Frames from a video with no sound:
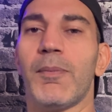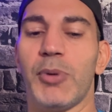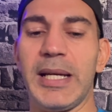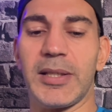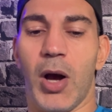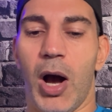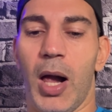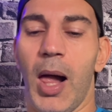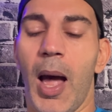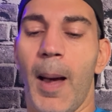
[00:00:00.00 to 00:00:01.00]
Breece
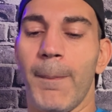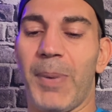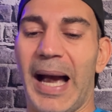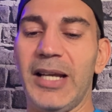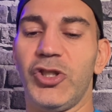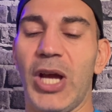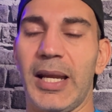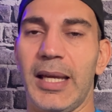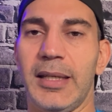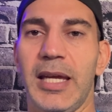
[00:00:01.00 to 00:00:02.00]
Hall, Bijan,
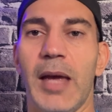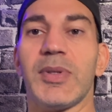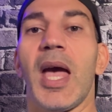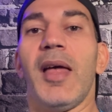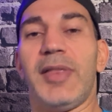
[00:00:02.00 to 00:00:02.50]
and Gibbs.